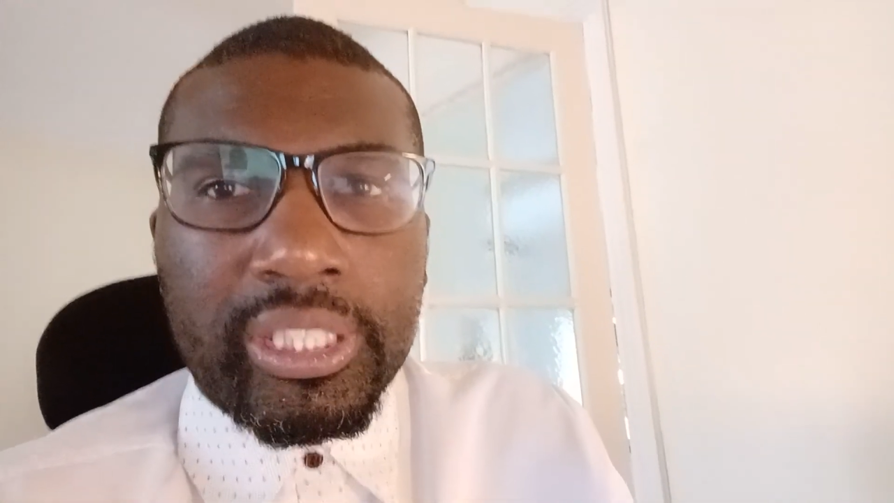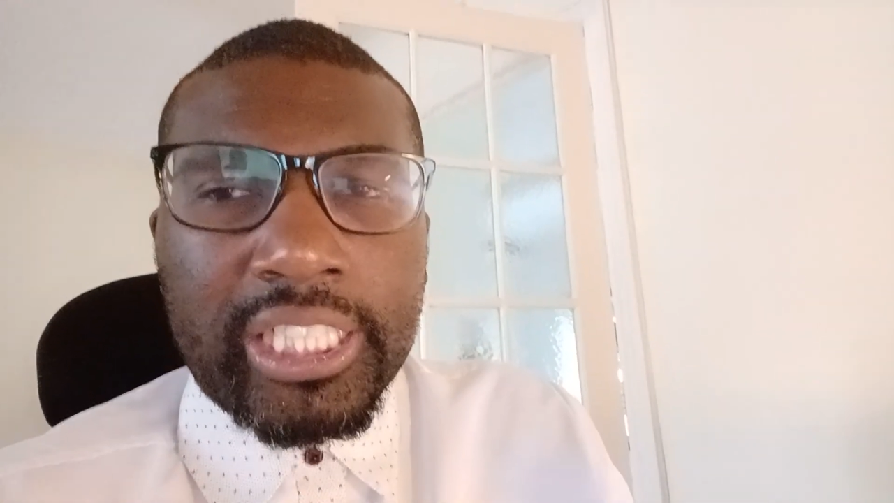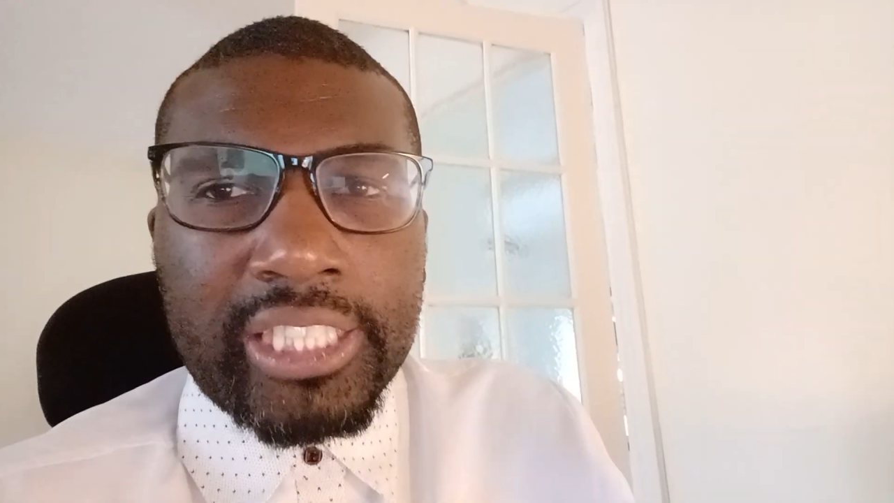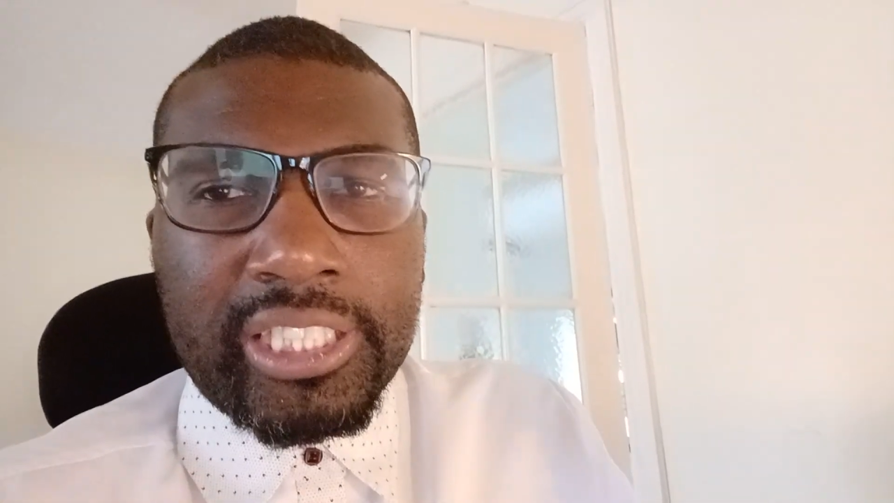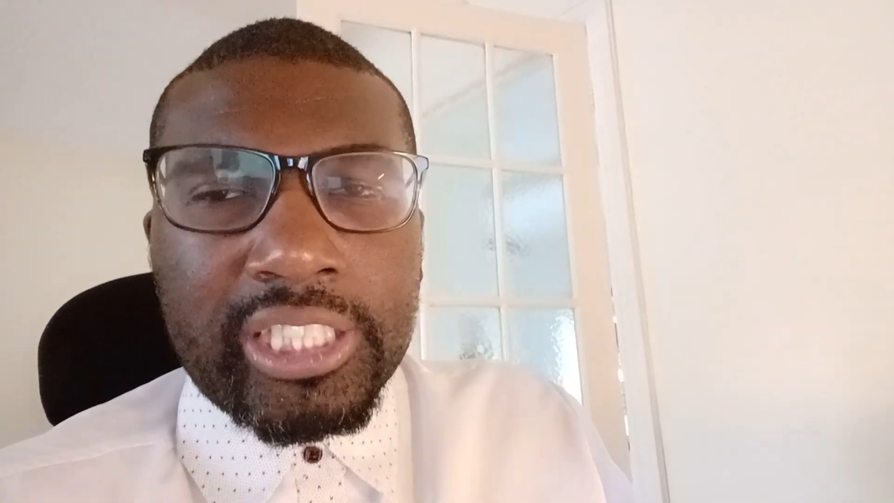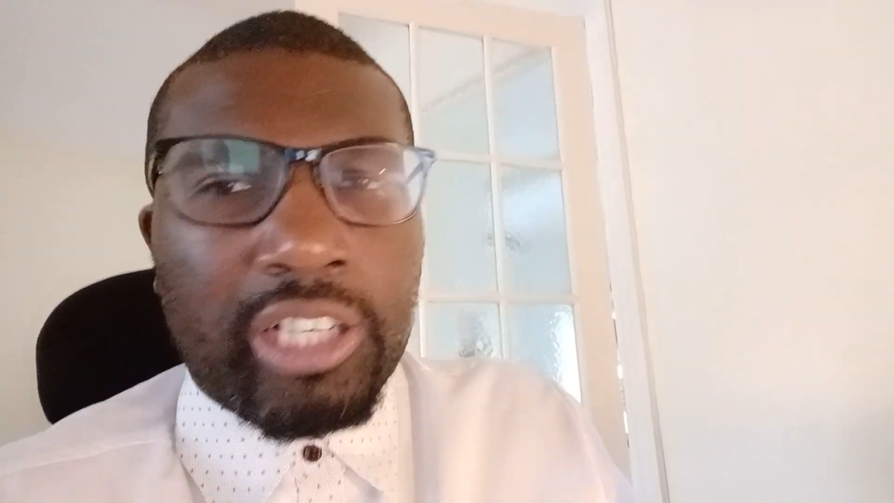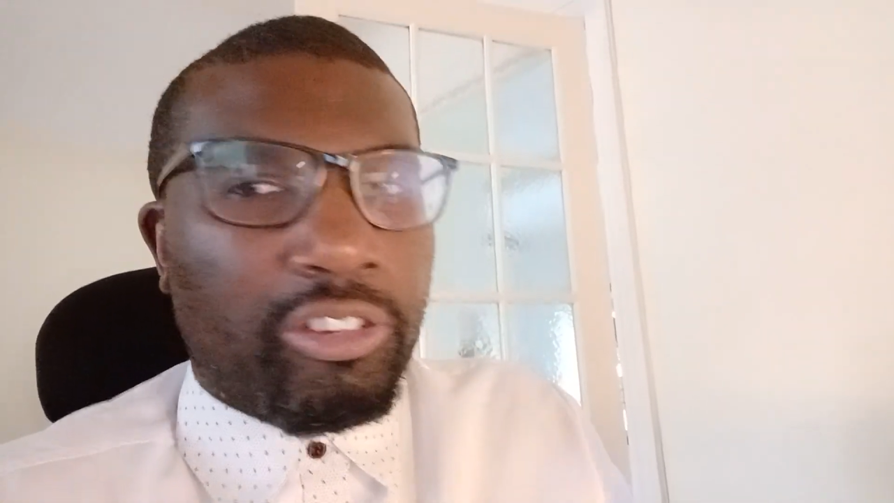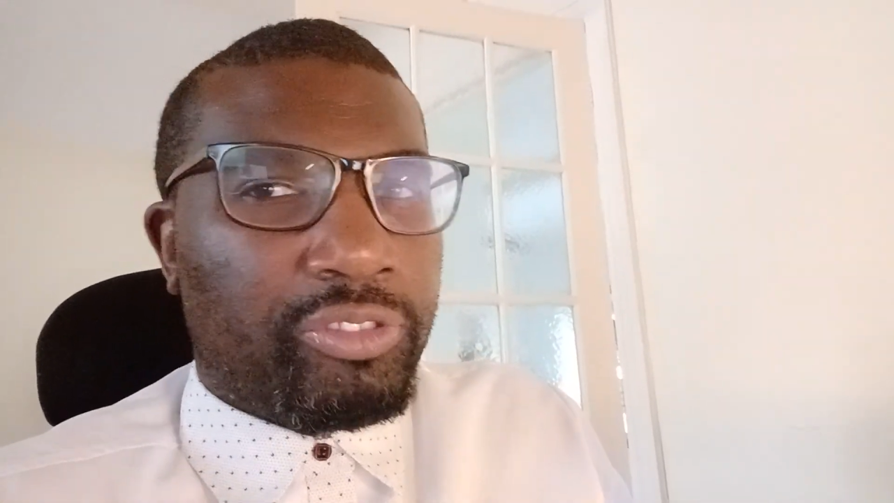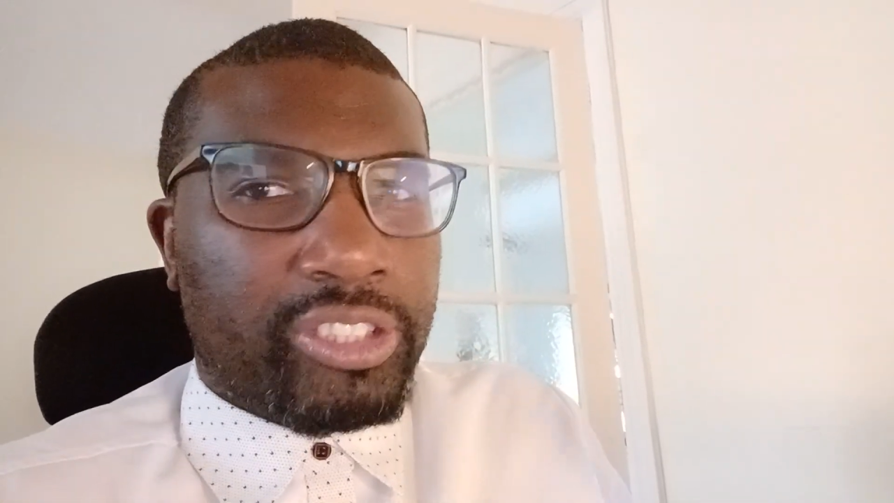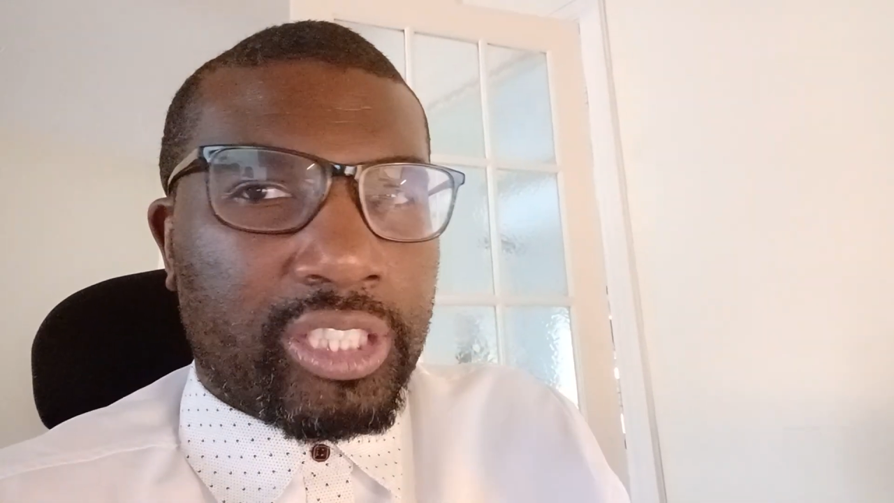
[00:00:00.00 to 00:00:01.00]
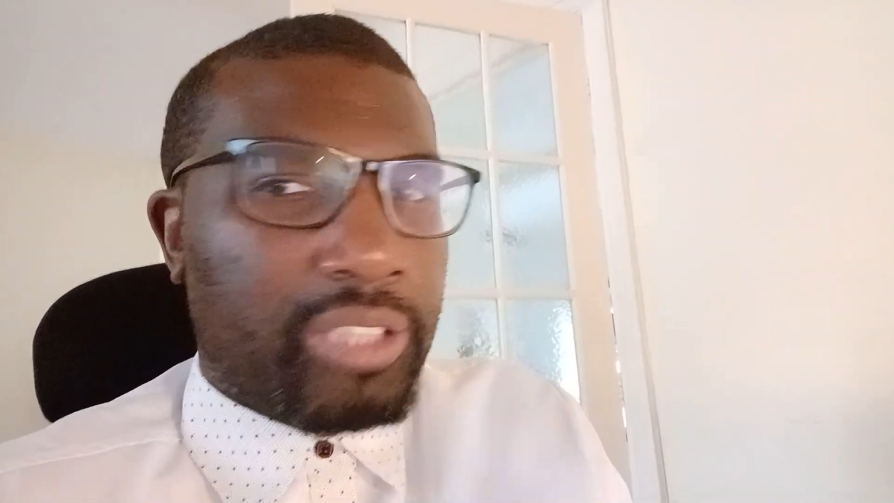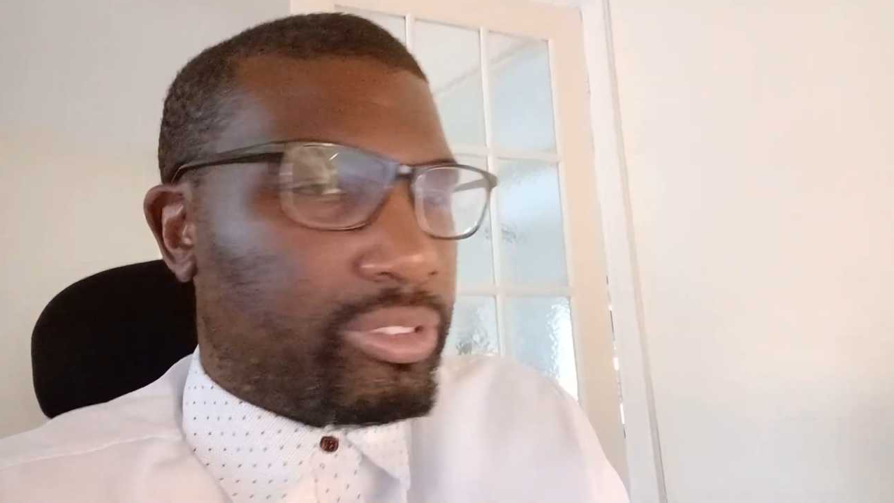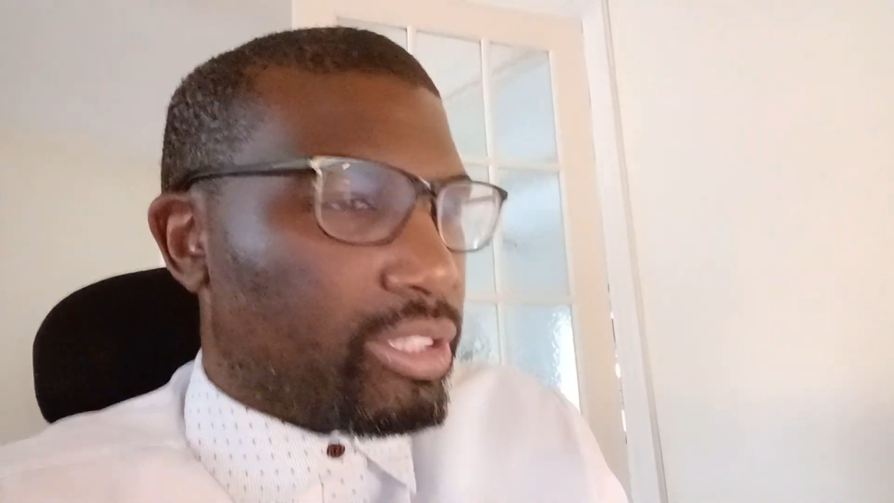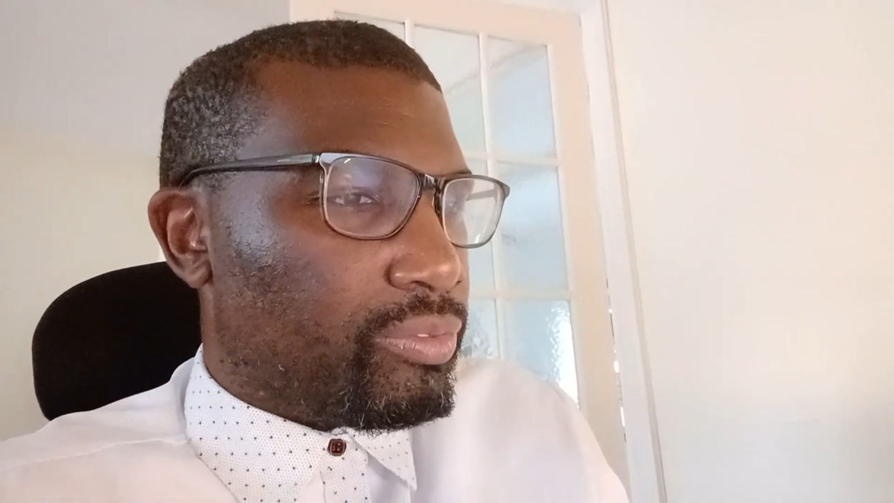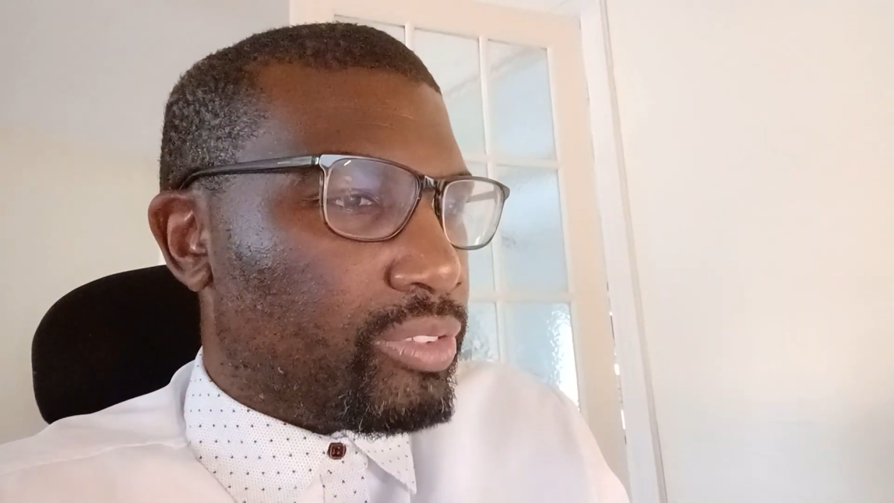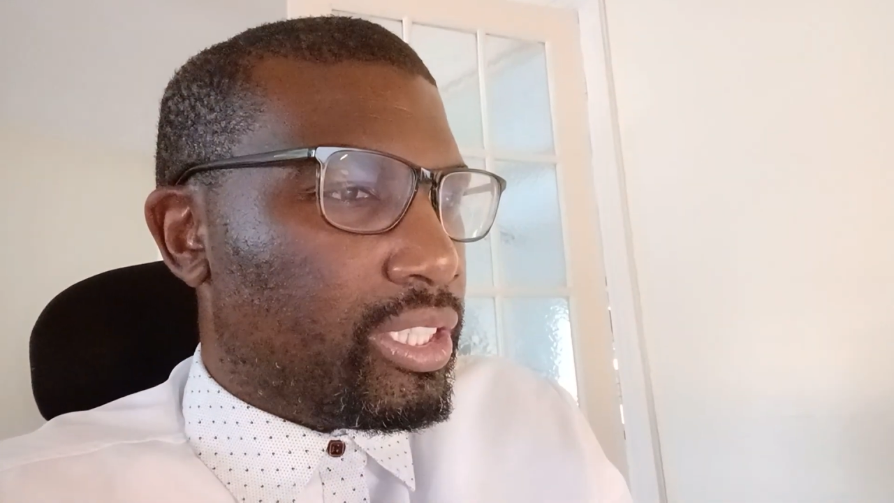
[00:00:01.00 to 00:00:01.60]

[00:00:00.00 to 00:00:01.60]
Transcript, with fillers: in itself in terms of